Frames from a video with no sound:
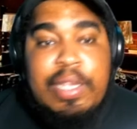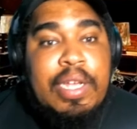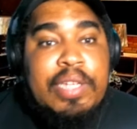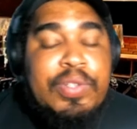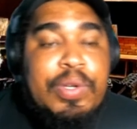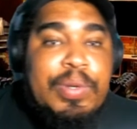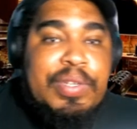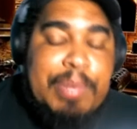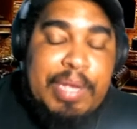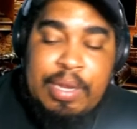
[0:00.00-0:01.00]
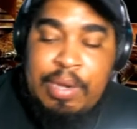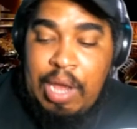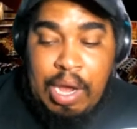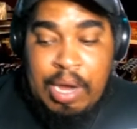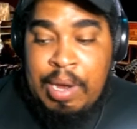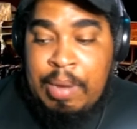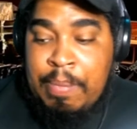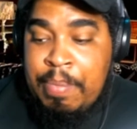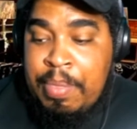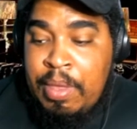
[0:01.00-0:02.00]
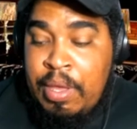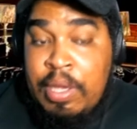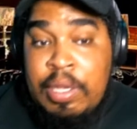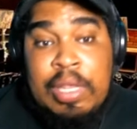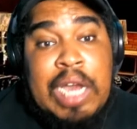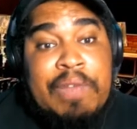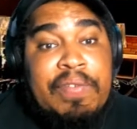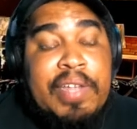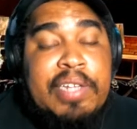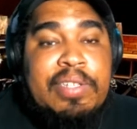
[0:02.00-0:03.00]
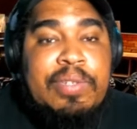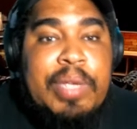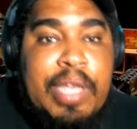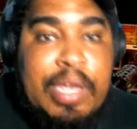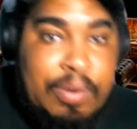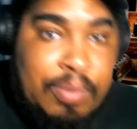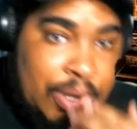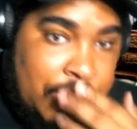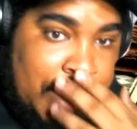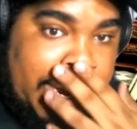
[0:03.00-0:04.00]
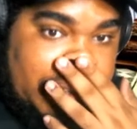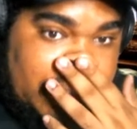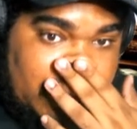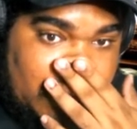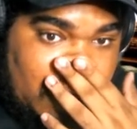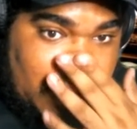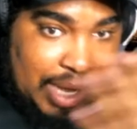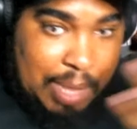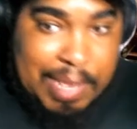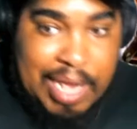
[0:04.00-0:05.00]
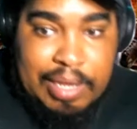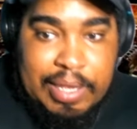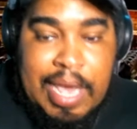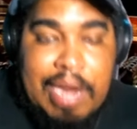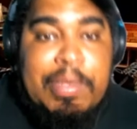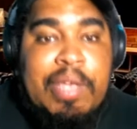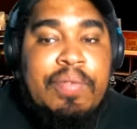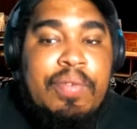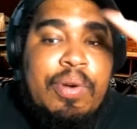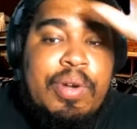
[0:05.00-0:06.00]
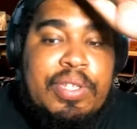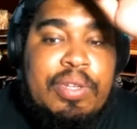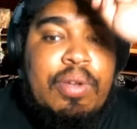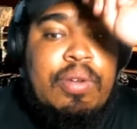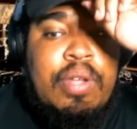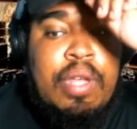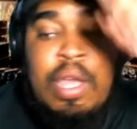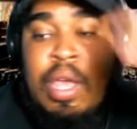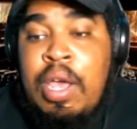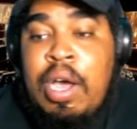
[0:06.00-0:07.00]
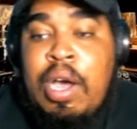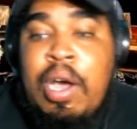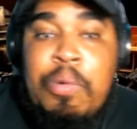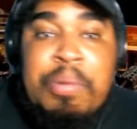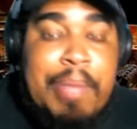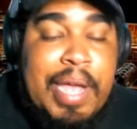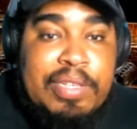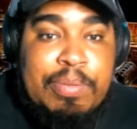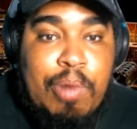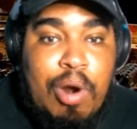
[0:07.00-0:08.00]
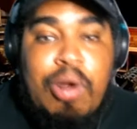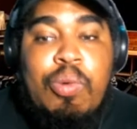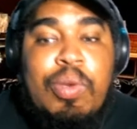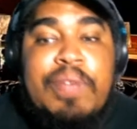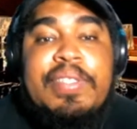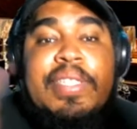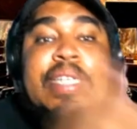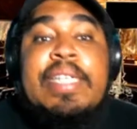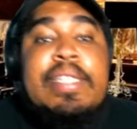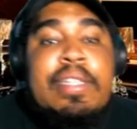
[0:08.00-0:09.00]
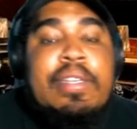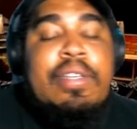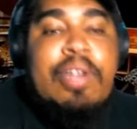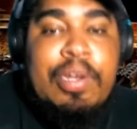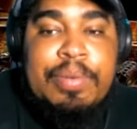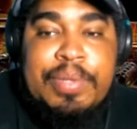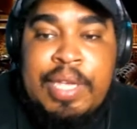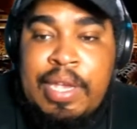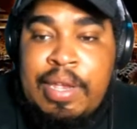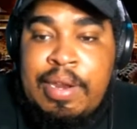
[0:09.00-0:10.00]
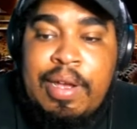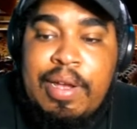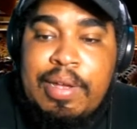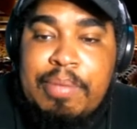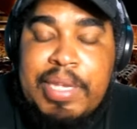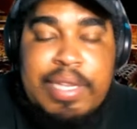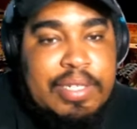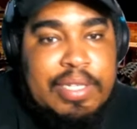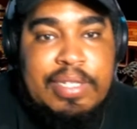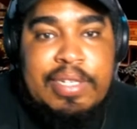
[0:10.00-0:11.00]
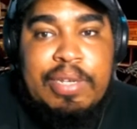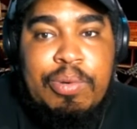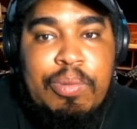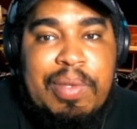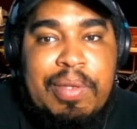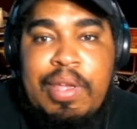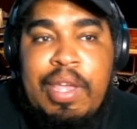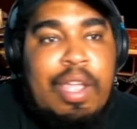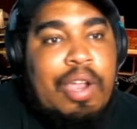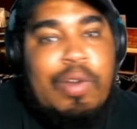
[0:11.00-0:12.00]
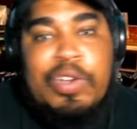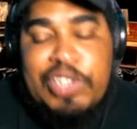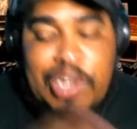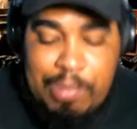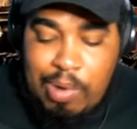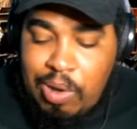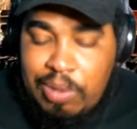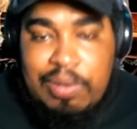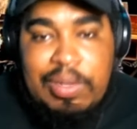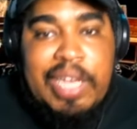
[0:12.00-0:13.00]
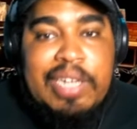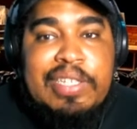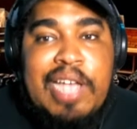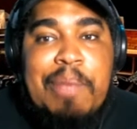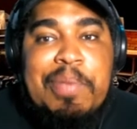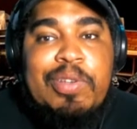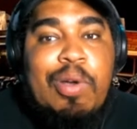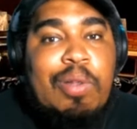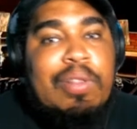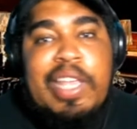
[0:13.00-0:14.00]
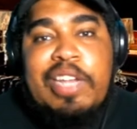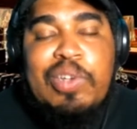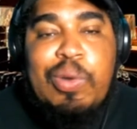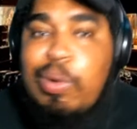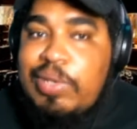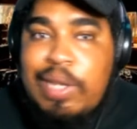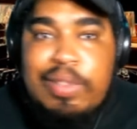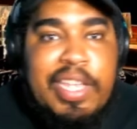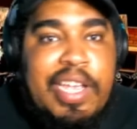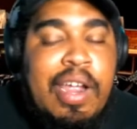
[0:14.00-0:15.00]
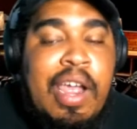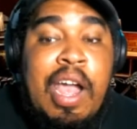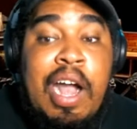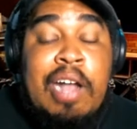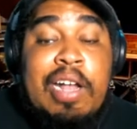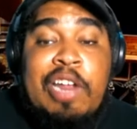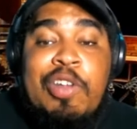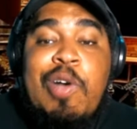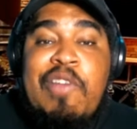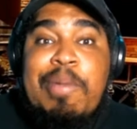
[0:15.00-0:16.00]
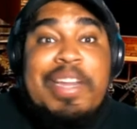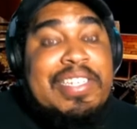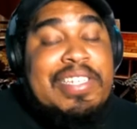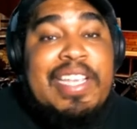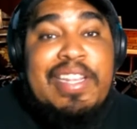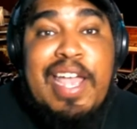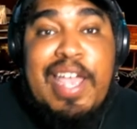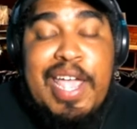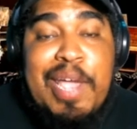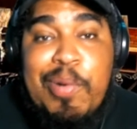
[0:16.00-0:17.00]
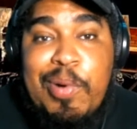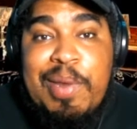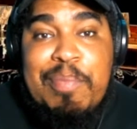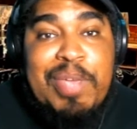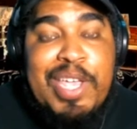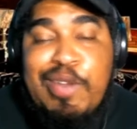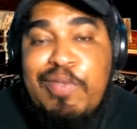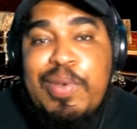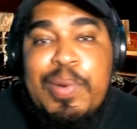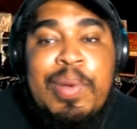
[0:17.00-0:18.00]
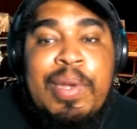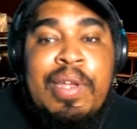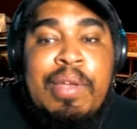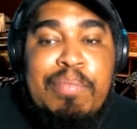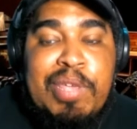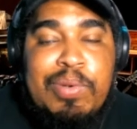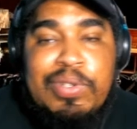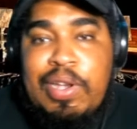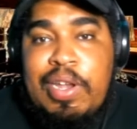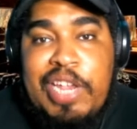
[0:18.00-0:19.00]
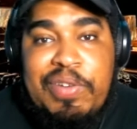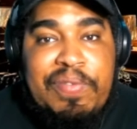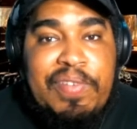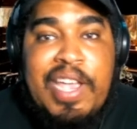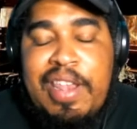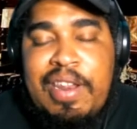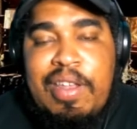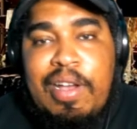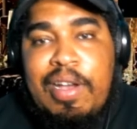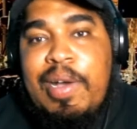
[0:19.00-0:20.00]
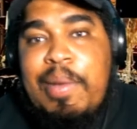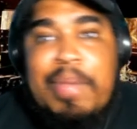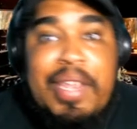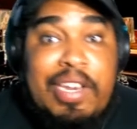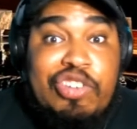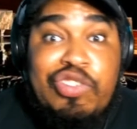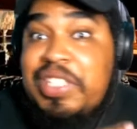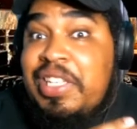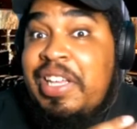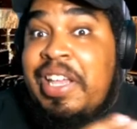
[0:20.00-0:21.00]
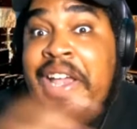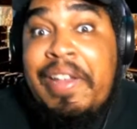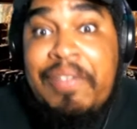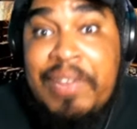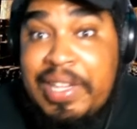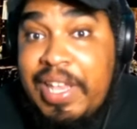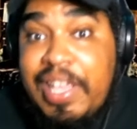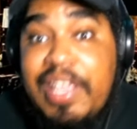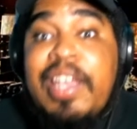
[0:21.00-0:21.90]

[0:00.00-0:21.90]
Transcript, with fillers: as always, man. Um, a lot of events this weekend. You know, we got Heir to the Throne. We got Battle Academy, of course, you know. Uh, we'll be back tomorrow with CC. You know what I'm saying? Uh, me and CC will be crushing up all the latest topics, all the latest quotes out there. I, I know everybody's seen that A Ward and P interview. P was on Angry Fan um, and addressed everything